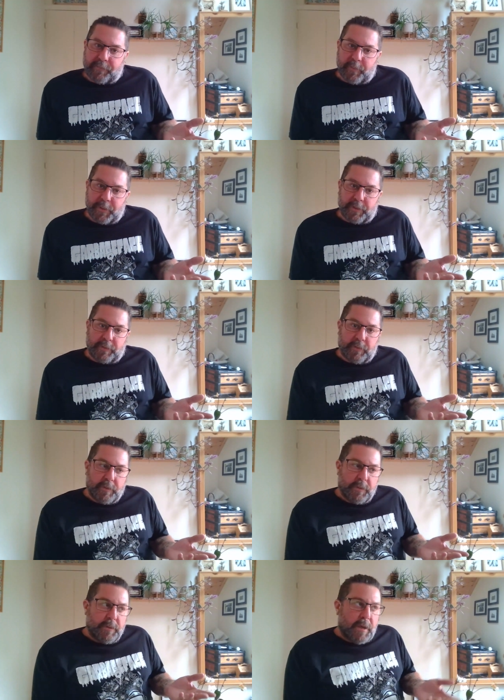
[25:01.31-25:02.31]
I mean,
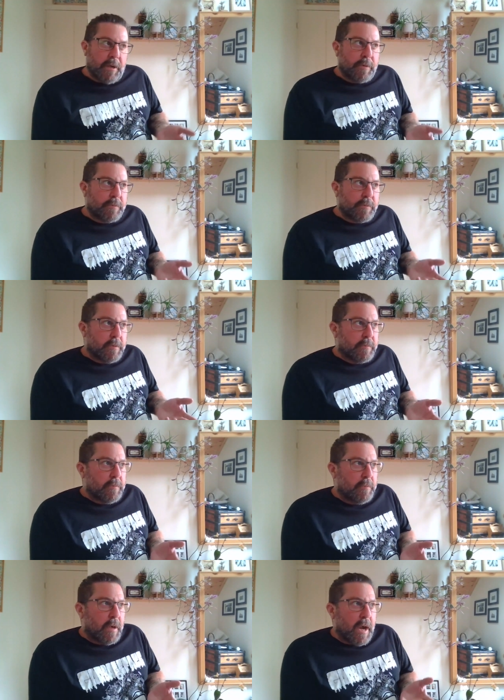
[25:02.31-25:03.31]
I
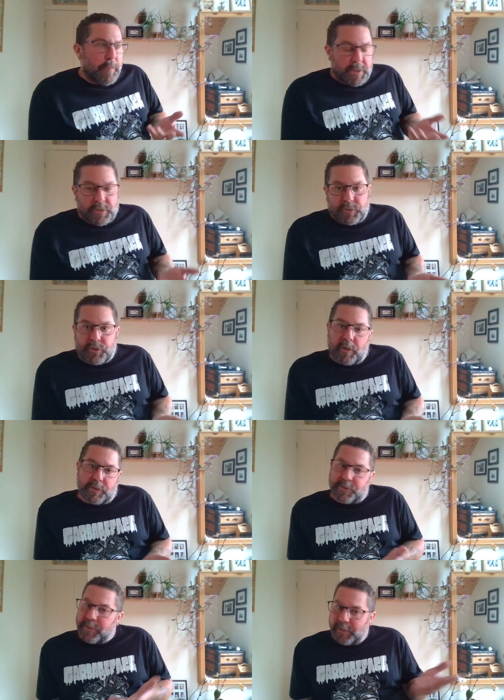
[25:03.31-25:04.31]
I beat the
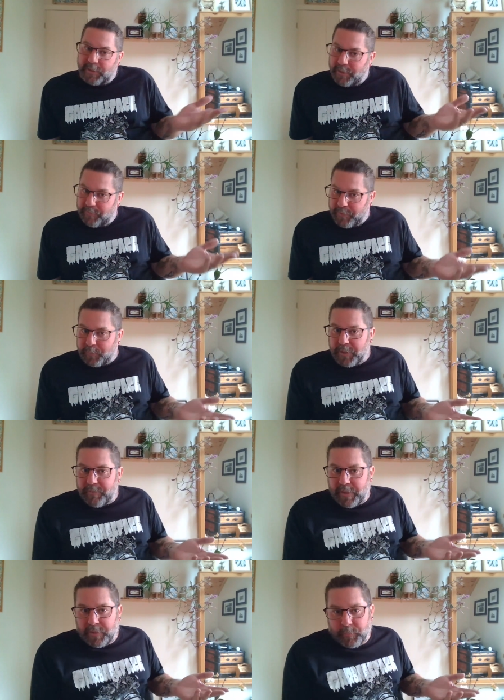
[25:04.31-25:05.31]
charges. They didn't convict me of
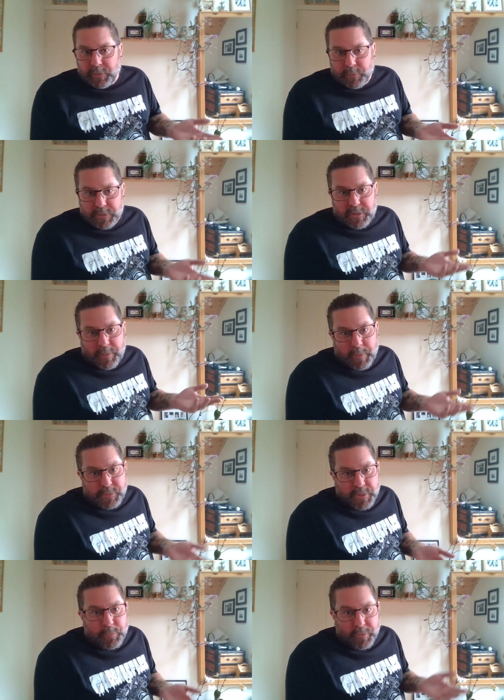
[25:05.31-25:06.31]
anything, but there was a time I
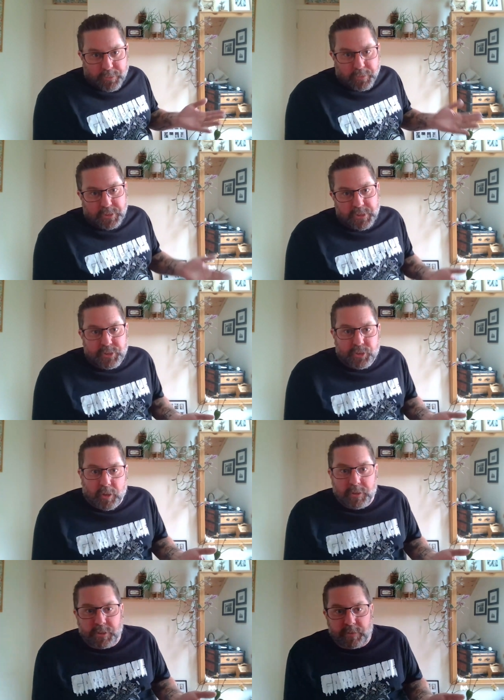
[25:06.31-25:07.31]
was up on thirteen
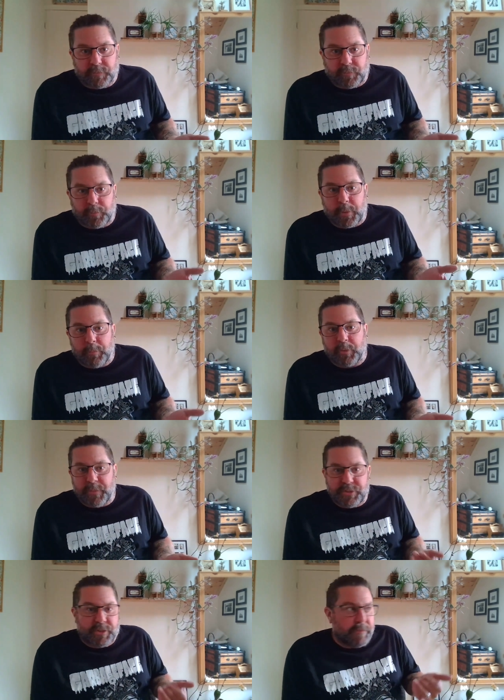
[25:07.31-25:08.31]
charges of, for public
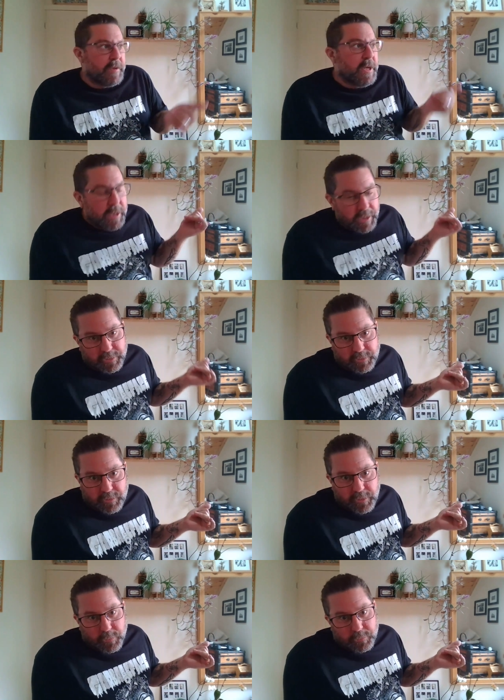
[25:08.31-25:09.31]
mischief, and, you
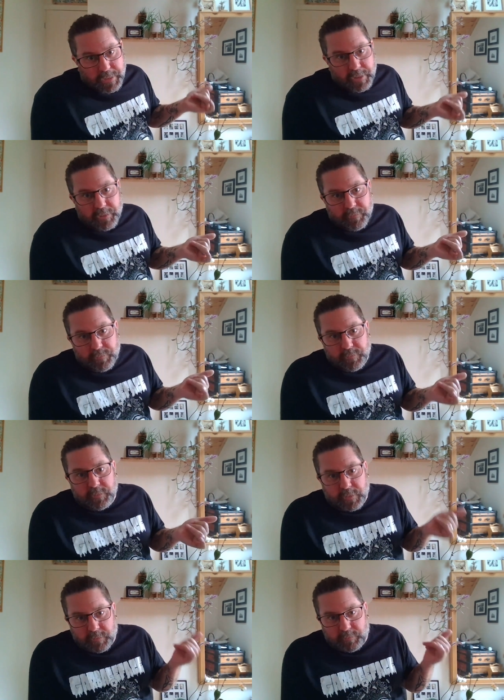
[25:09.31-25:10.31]
know, getting
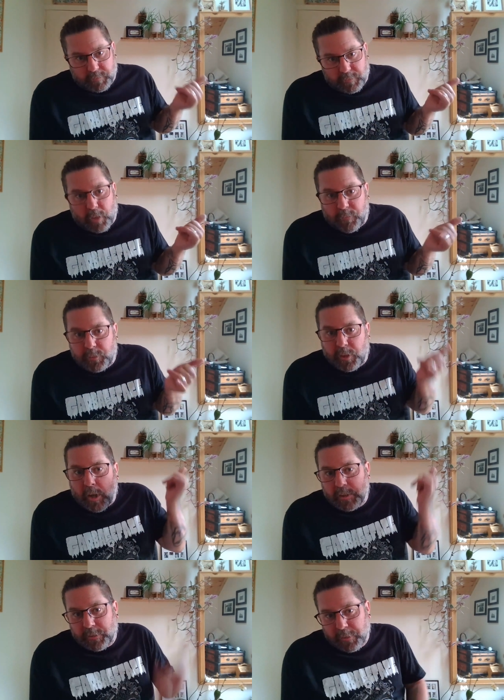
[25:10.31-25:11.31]

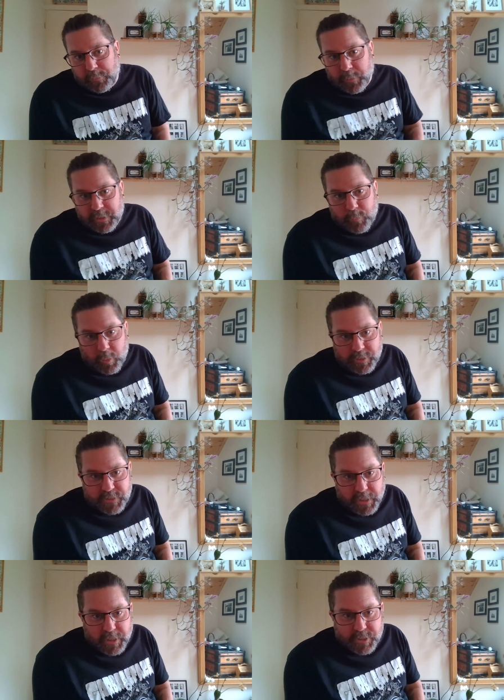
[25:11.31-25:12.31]
calling her at three in the morning
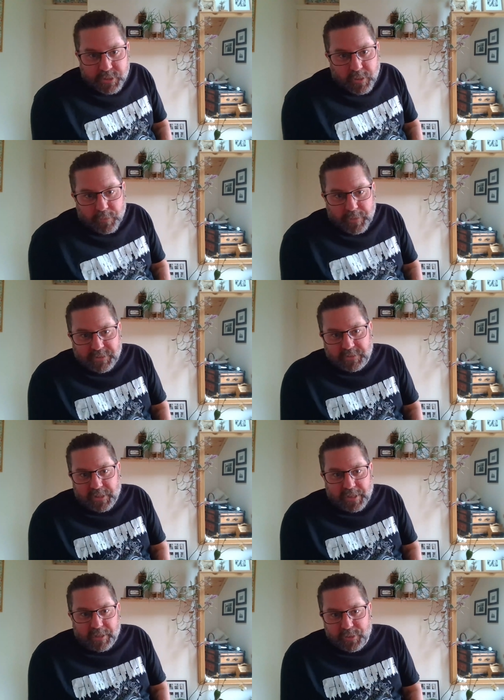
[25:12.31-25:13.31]
saying, I just got arrested
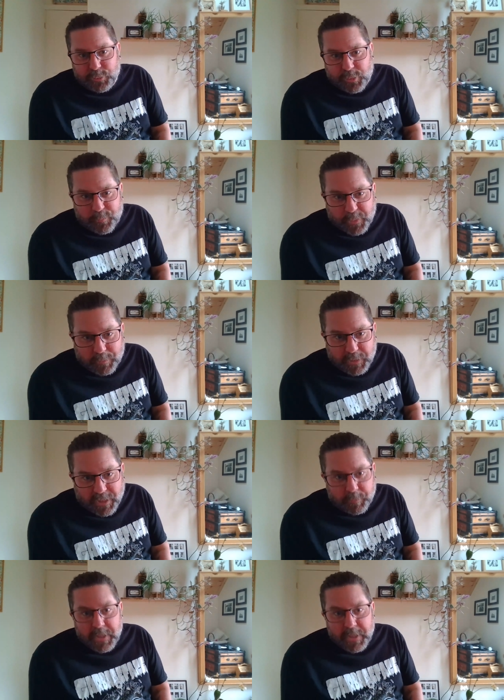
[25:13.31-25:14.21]
again. Can you come pick me up?